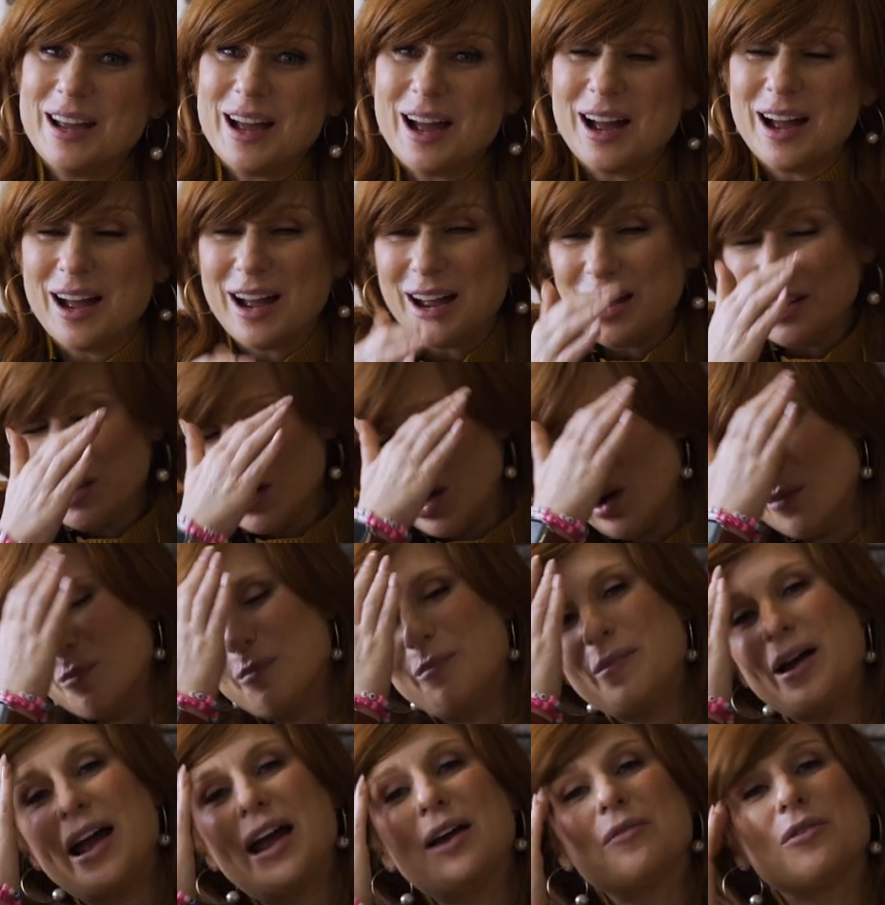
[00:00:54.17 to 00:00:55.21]
Uh, y'all
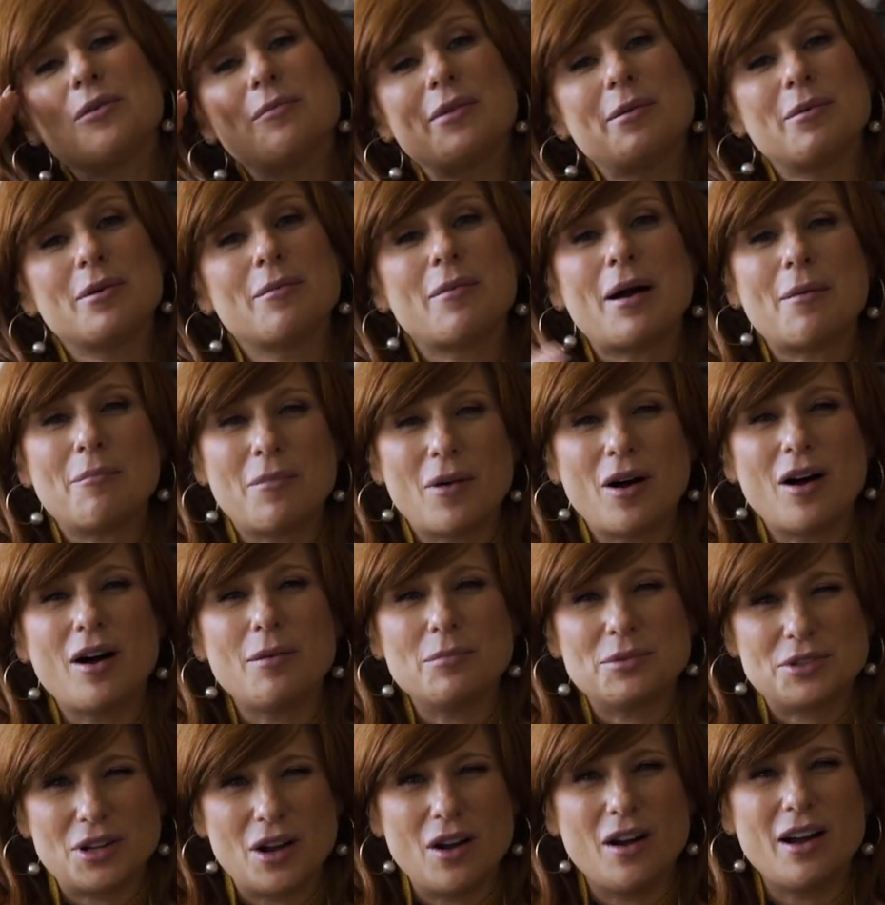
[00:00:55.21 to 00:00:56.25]
may remember my
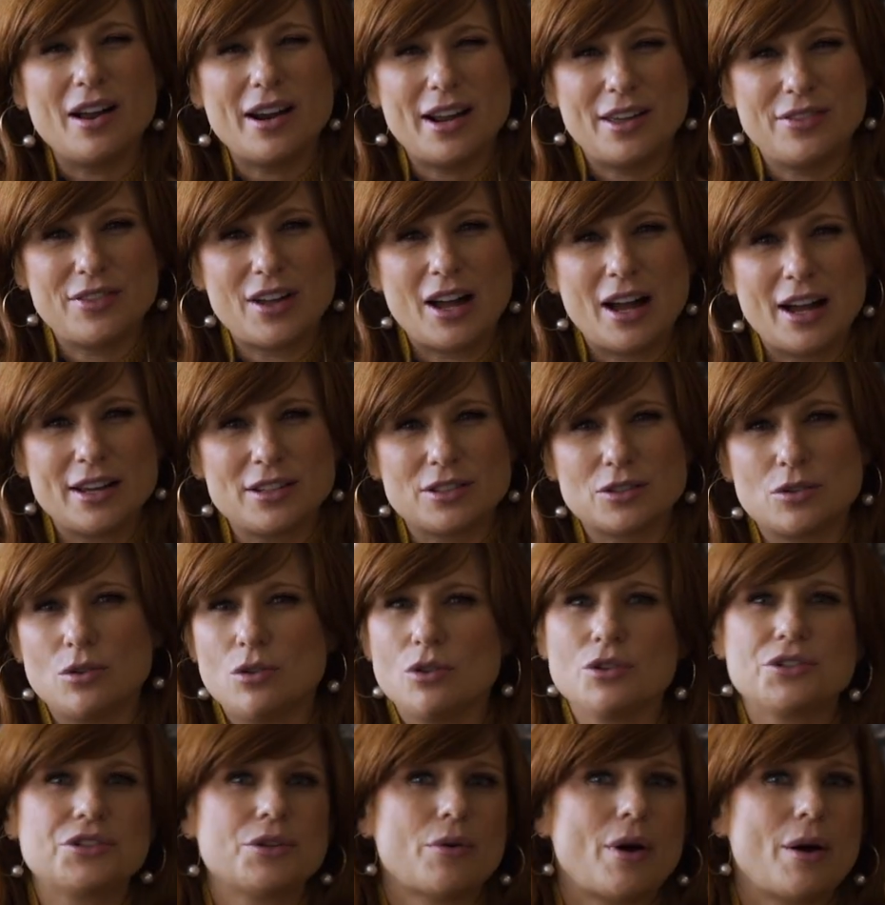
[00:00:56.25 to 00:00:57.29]
mom taught at the high
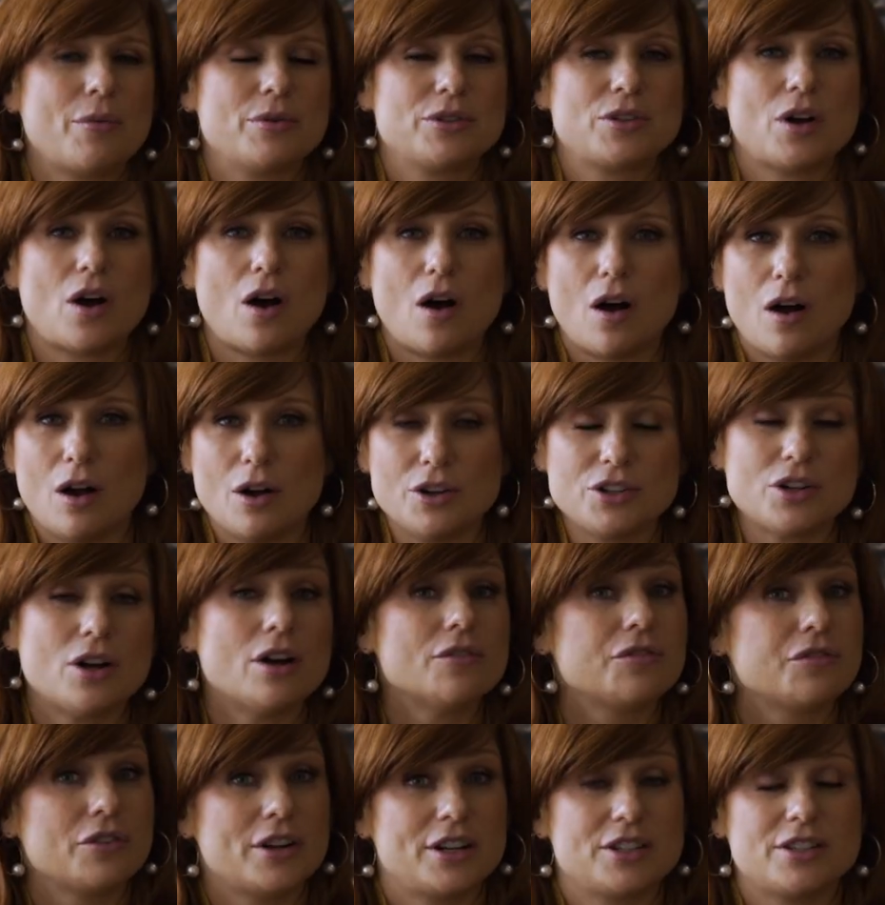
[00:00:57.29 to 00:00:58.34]
school, so I was all,
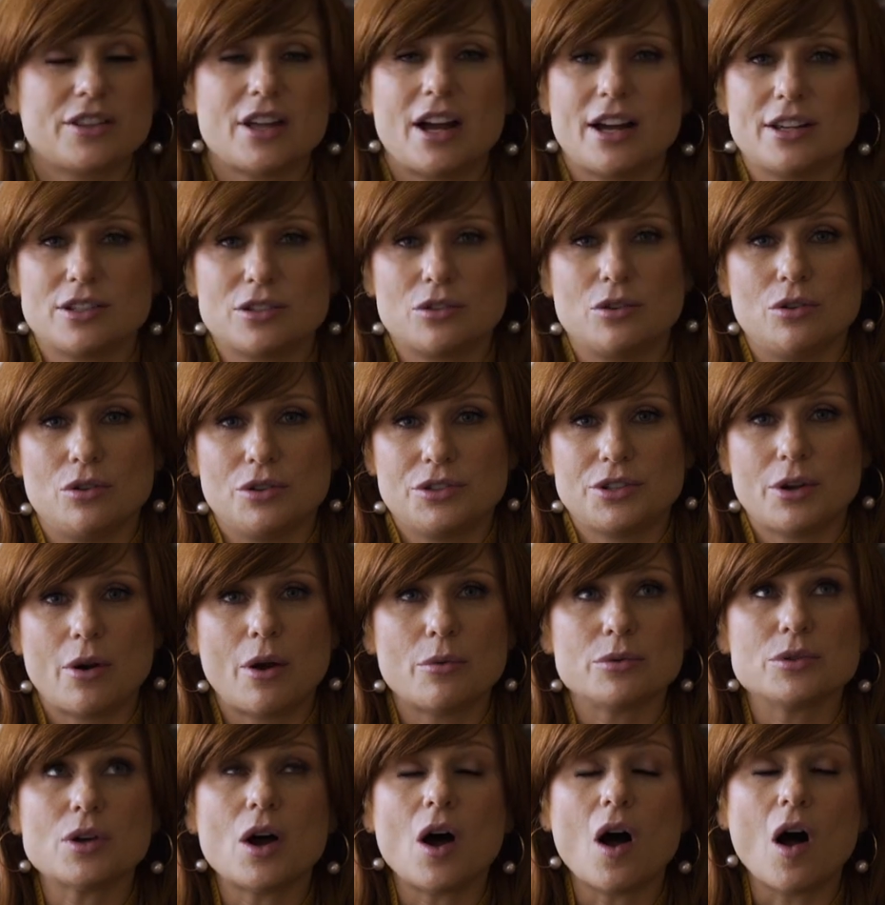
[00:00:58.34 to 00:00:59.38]
taught French at the high school, so I
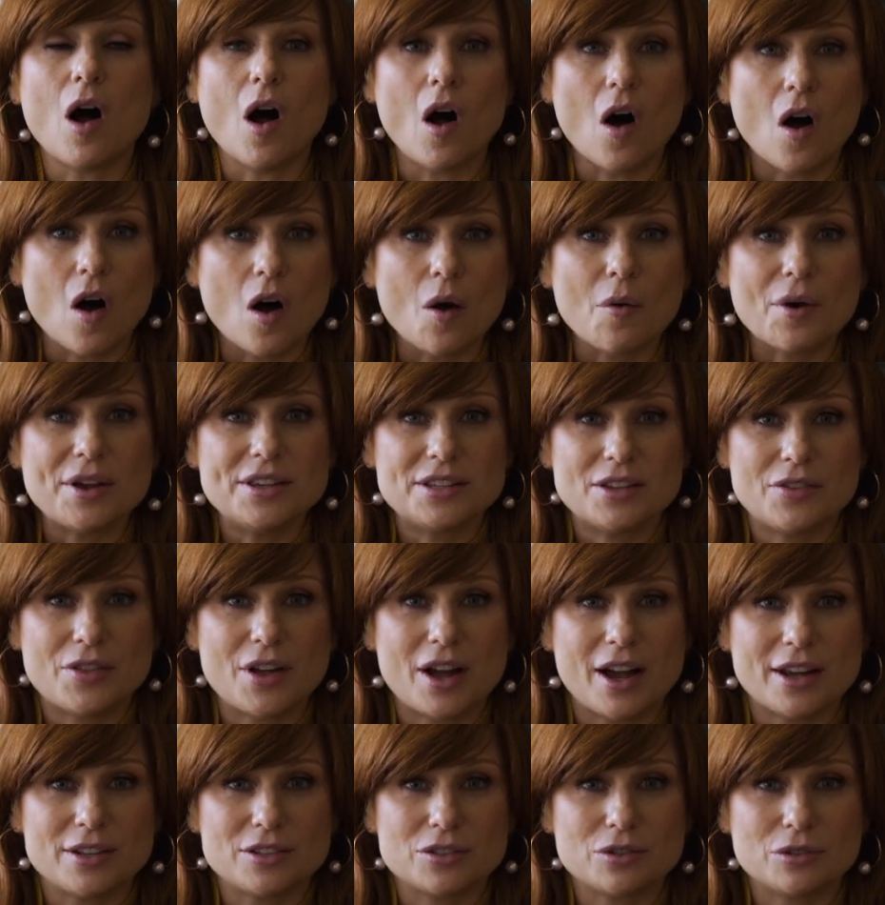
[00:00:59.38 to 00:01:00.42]
was always at the
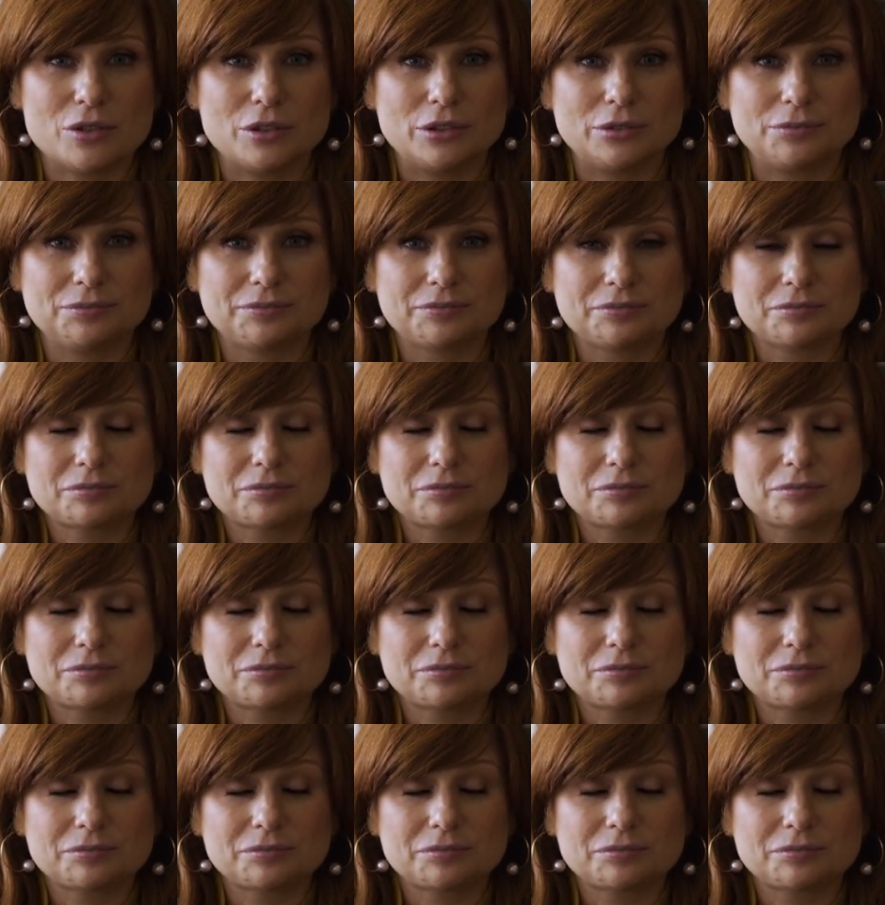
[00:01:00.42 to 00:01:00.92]
high school.